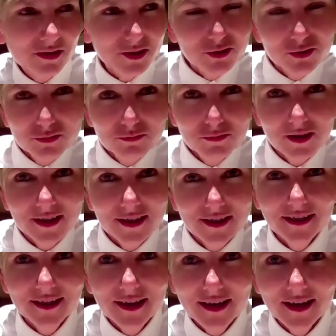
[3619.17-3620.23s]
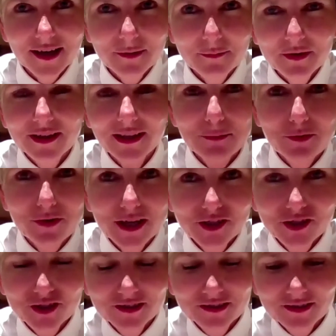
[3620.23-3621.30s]
a really good one.
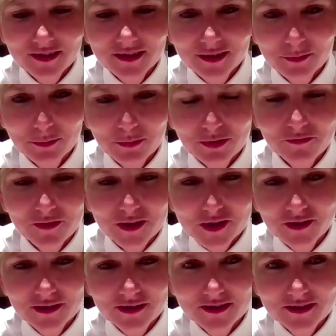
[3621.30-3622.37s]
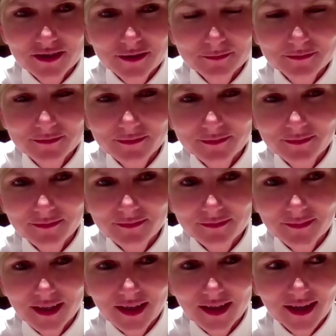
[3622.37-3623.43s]
Collaboration, professionalism,
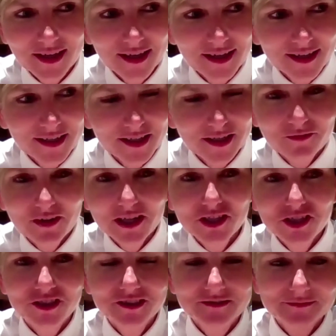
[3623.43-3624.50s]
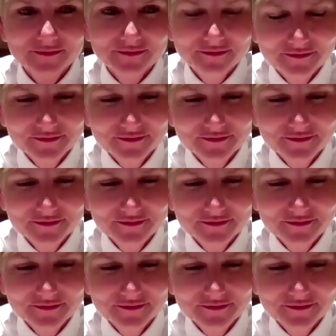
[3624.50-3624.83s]
and innovation.